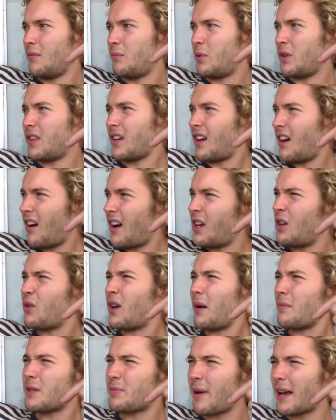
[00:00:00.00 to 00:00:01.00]
But the guy who
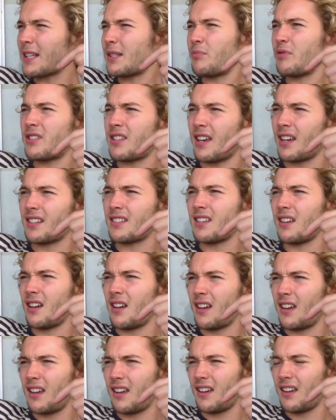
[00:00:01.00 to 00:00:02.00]
comes back to protect
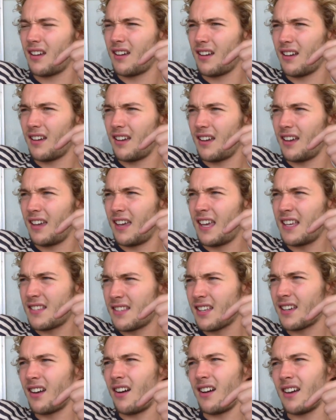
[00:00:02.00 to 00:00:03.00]
her is
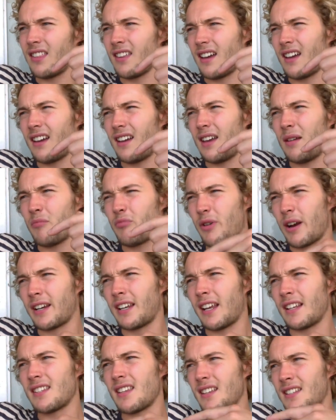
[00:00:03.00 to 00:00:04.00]
the guy that
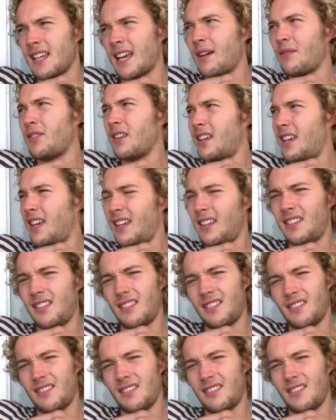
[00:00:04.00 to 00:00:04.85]
impregnates her to have the kid.